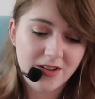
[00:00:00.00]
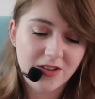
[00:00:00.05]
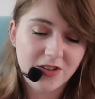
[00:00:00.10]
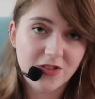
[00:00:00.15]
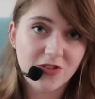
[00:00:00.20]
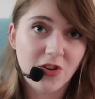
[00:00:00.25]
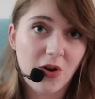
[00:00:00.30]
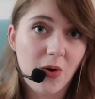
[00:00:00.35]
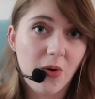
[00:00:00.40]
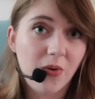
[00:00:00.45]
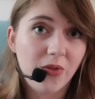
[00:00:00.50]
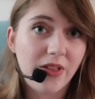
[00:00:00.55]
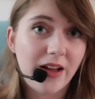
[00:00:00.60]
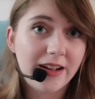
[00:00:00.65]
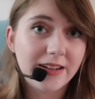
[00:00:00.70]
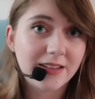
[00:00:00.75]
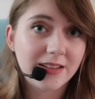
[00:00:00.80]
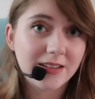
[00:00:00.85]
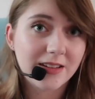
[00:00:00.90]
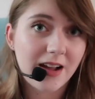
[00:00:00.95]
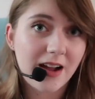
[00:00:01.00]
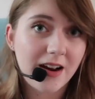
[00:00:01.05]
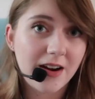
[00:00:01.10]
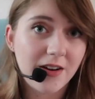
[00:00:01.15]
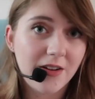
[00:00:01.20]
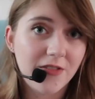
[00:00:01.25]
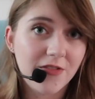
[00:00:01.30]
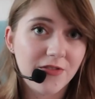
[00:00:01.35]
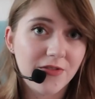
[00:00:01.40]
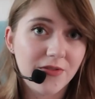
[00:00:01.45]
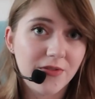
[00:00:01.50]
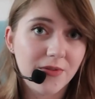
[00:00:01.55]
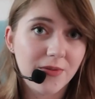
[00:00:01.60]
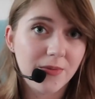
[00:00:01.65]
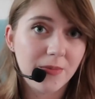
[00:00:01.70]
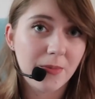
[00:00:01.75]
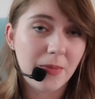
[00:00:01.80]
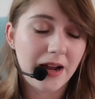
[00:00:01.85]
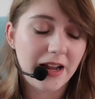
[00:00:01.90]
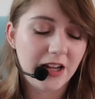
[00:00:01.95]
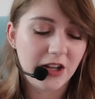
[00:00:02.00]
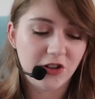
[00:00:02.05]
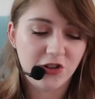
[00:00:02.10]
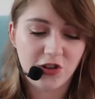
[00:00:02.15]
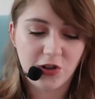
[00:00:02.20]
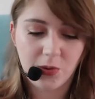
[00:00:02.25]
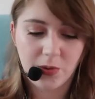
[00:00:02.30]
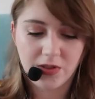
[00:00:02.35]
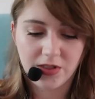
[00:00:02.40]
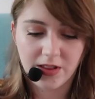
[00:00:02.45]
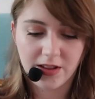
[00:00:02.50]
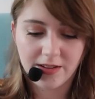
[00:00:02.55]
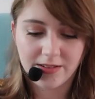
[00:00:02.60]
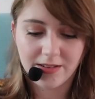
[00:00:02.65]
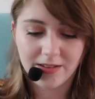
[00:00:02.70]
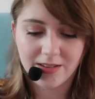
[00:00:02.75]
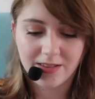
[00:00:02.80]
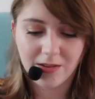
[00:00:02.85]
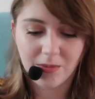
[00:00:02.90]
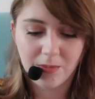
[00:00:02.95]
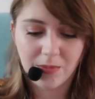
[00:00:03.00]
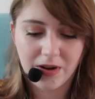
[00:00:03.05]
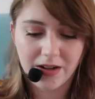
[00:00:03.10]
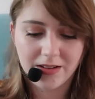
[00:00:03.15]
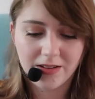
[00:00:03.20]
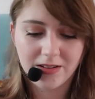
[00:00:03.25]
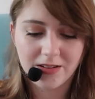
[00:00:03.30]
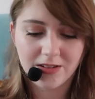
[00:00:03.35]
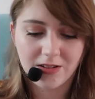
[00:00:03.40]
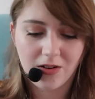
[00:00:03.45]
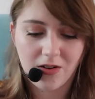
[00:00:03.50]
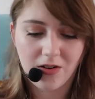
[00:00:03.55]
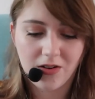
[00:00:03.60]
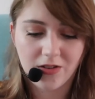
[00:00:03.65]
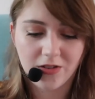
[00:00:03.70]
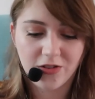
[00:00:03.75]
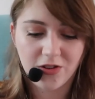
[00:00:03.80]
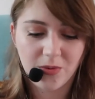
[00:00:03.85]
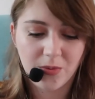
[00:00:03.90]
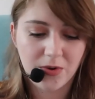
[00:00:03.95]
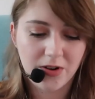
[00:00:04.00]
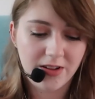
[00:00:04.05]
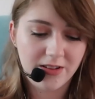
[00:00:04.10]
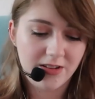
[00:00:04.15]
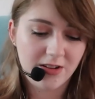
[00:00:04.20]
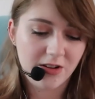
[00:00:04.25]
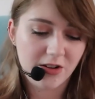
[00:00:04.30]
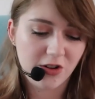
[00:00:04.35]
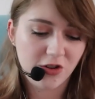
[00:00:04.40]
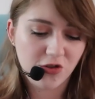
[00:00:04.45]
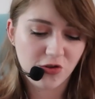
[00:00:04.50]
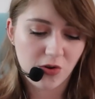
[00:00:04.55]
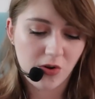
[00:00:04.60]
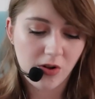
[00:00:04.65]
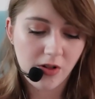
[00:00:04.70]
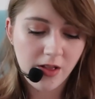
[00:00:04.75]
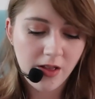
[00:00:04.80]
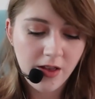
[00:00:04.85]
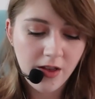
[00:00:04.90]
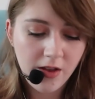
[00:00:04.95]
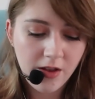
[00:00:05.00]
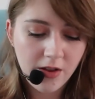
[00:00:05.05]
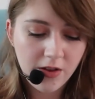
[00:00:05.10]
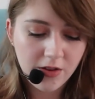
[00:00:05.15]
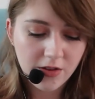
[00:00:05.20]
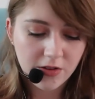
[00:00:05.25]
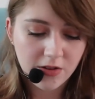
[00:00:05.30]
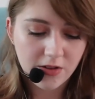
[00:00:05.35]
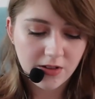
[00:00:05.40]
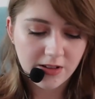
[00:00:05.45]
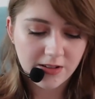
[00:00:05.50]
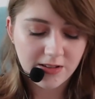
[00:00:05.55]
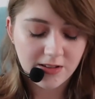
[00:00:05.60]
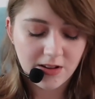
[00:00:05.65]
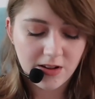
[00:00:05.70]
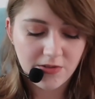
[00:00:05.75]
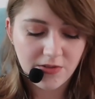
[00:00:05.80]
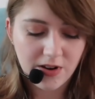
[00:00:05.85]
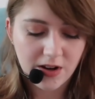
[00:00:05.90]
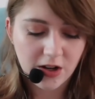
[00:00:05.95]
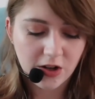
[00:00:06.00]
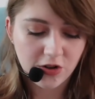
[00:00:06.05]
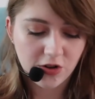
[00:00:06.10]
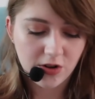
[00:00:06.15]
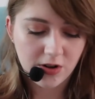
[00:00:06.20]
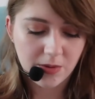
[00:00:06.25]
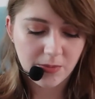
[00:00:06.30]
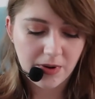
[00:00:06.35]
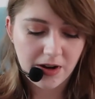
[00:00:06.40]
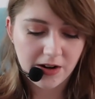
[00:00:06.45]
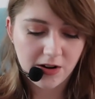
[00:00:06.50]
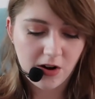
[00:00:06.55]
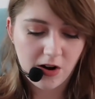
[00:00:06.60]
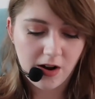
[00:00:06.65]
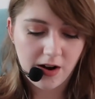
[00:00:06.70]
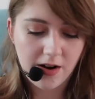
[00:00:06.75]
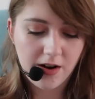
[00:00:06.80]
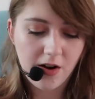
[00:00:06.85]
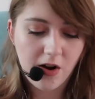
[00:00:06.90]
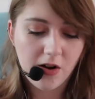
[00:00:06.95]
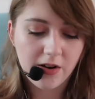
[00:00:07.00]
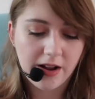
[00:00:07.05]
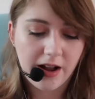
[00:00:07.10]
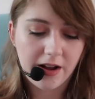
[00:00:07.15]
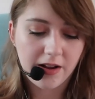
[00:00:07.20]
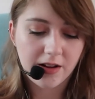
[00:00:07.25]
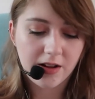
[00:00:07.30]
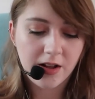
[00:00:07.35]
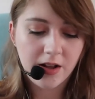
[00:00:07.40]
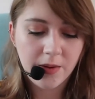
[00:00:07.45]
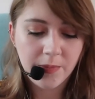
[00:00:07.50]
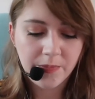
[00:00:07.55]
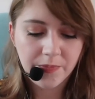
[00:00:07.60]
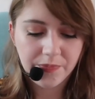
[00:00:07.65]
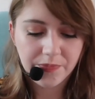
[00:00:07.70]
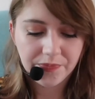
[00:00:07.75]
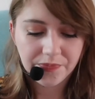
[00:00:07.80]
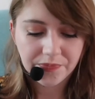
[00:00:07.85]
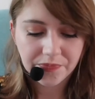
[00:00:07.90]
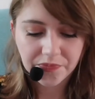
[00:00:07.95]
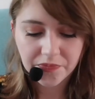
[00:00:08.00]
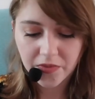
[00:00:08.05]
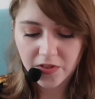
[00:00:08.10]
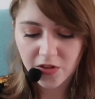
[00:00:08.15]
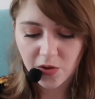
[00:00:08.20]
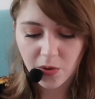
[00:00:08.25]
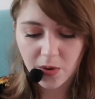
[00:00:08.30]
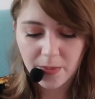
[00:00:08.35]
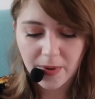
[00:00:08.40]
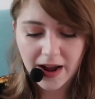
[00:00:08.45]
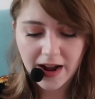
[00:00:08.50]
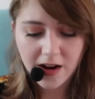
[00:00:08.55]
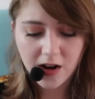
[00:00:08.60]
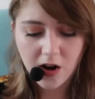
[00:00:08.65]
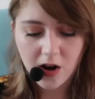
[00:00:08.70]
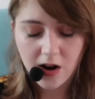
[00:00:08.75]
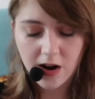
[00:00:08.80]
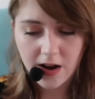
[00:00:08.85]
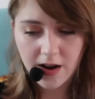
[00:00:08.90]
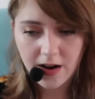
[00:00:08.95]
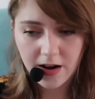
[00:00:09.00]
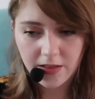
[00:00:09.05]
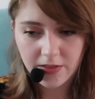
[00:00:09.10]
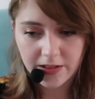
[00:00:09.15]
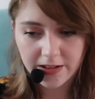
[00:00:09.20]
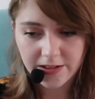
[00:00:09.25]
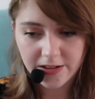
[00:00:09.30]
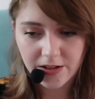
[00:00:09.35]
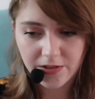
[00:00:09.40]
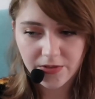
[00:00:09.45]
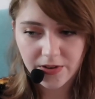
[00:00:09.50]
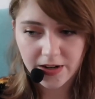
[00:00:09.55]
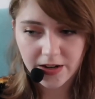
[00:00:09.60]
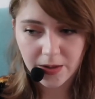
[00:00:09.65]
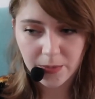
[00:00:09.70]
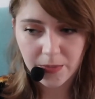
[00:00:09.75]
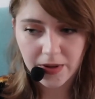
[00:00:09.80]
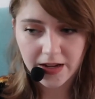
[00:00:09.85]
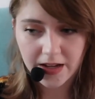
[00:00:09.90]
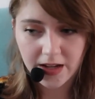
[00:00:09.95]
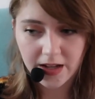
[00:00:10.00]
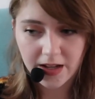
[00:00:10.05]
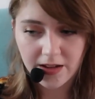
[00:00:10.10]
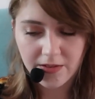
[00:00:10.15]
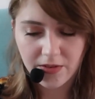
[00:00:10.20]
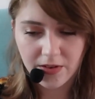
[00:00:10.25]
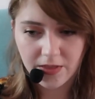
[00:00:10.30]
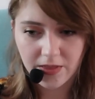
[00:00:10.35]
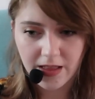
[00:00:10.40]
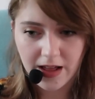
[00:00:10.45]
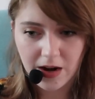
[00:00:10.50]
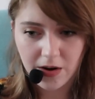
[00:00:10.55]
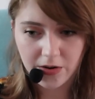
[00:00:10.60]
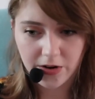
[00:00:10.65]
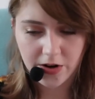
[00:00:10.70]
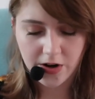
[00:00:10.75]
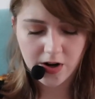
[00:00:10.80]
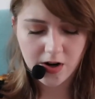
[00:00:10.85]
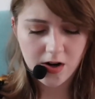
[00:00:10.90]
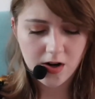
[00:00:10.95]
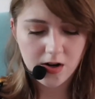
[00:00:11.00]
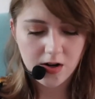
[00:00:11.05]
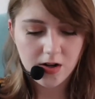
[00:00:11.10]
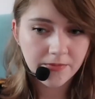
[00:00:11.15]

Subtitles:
So that's kind of my issue with this, is the buttons aren't super easy to control. So let's see if I can turn it back on. Okay, so we're back on. Let's see if I can make it even louder.